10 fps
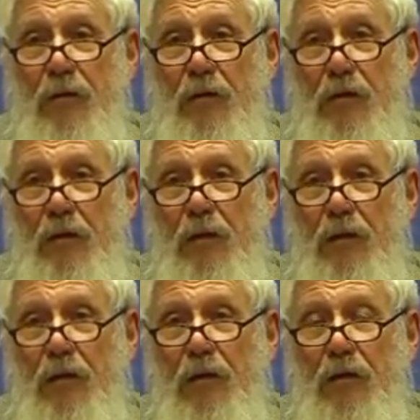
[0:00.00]
in
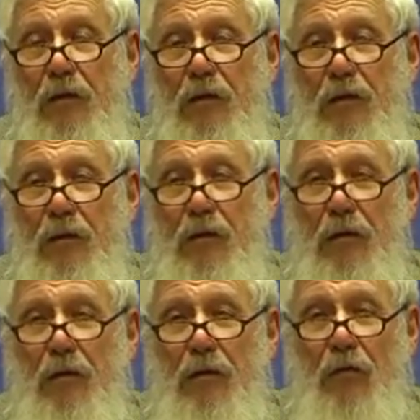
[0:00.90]
the
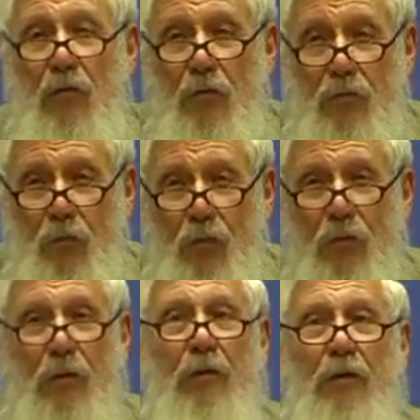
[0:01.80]
Cold War,